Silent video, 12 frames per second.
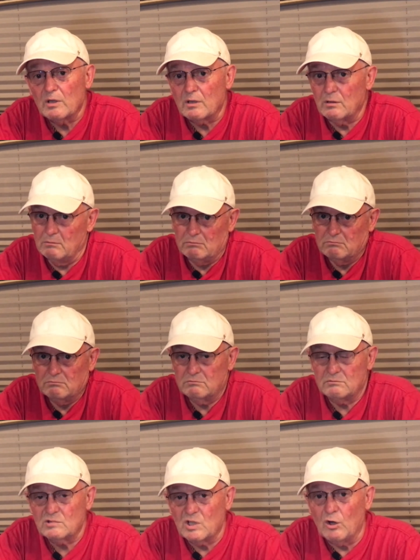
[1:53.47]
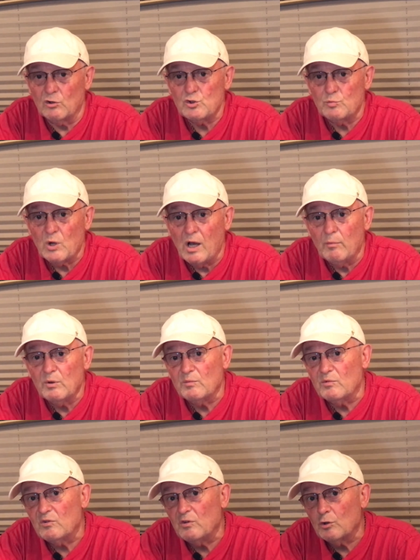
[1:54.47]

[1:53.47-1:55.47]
It can cause you problems.